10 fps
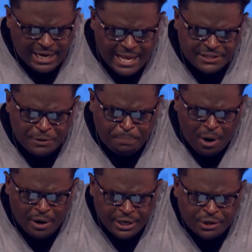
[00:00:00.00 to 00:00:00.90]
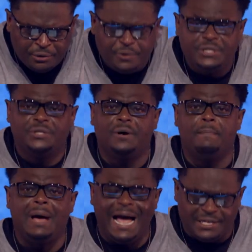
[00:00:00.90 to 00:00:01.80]
Nazi Party grew into a
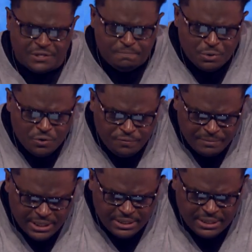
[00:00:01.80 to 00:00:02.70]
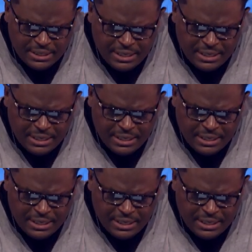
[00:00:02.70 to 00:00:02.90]
mass movement